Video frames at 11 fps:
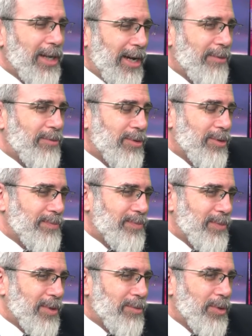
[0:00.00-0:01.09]
after
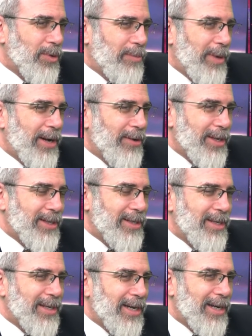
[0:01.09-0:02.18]
we were married,
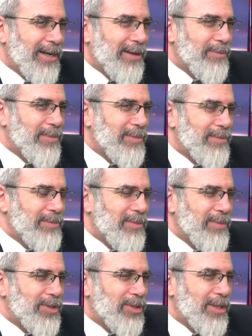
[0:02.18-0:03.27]

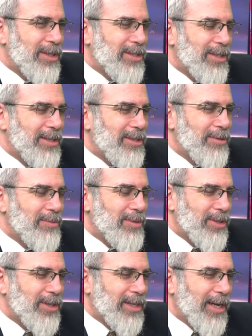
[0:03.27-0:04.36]
she said to
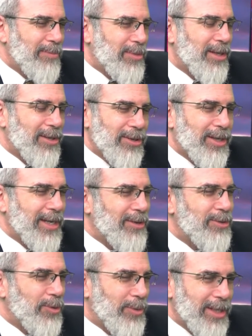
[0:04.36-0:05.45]
me, she kept on looking
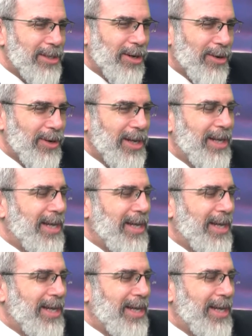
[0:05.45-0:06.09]
out the window